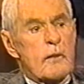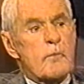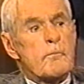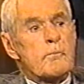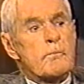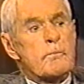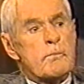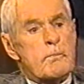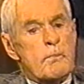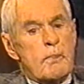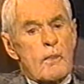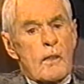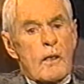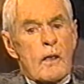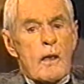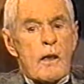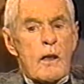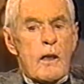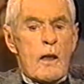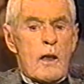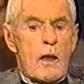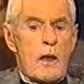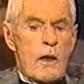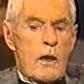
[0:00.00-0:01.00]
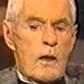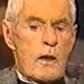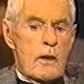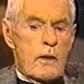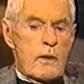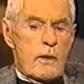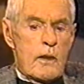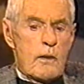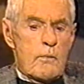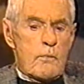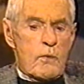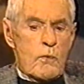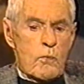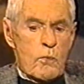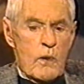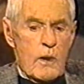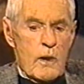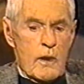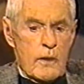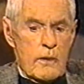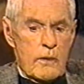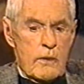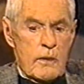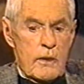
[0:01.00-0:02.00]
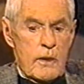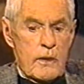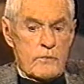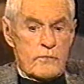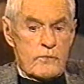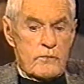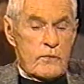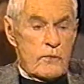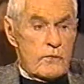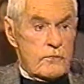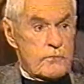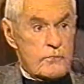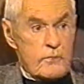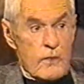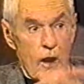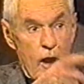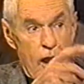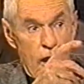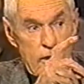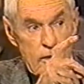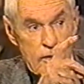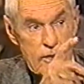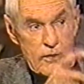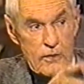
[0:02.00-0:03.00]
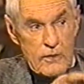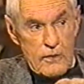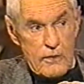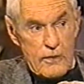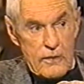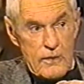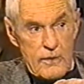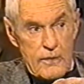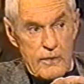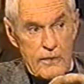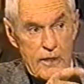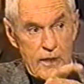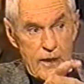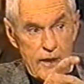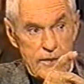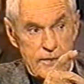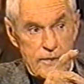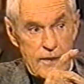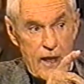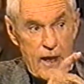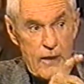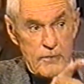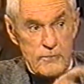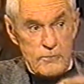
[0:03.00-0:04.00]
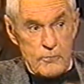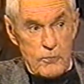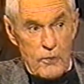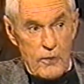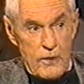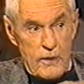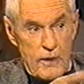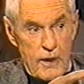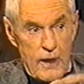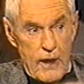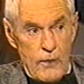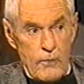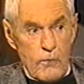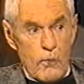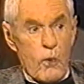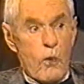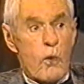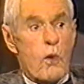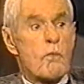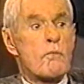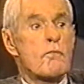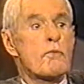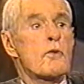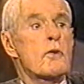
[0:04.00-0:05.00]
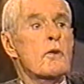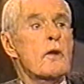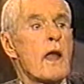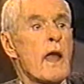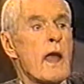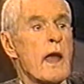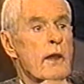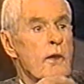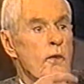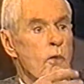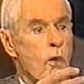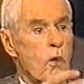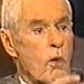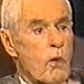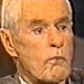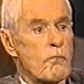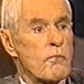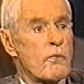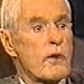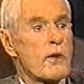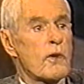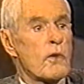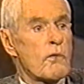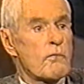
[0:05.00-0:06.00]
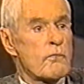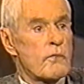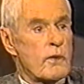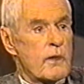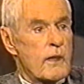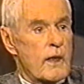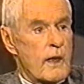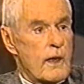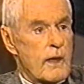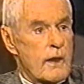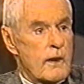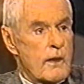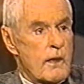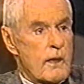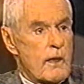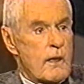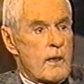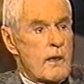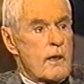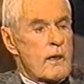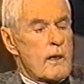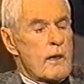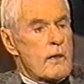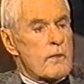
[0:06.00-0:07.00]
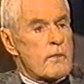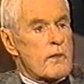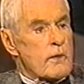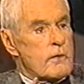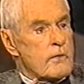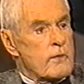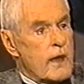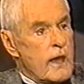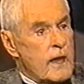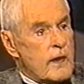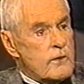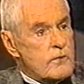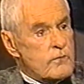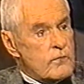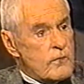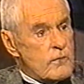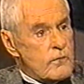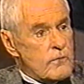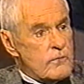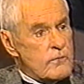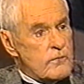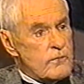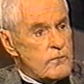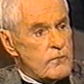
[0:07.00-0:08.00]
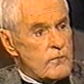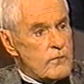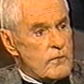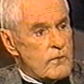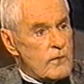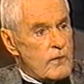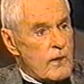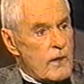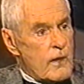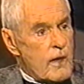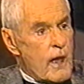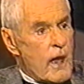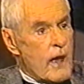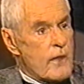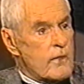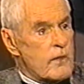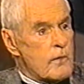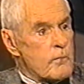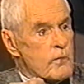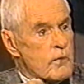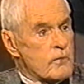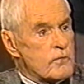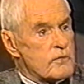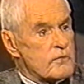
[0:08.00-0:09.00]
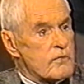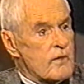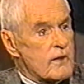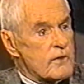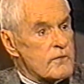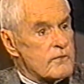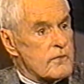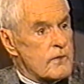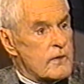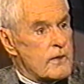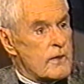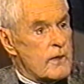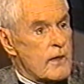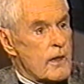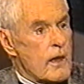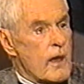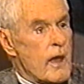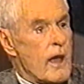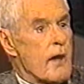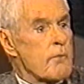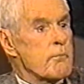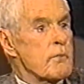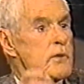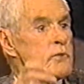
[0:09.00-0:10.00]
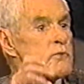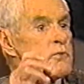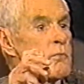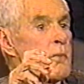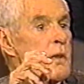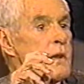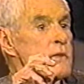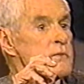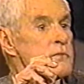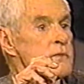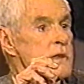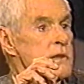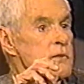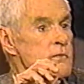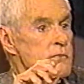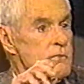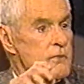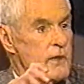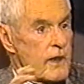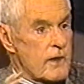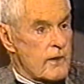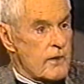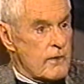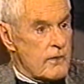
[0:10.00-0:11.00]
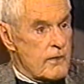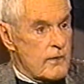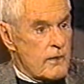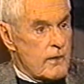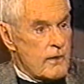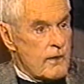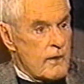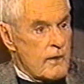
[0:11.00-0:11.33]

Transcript: Yep. Number one, as this article in the LA Times pointed out over and over and over again, the dangers and the abuses of LSD have been tremendously inflated.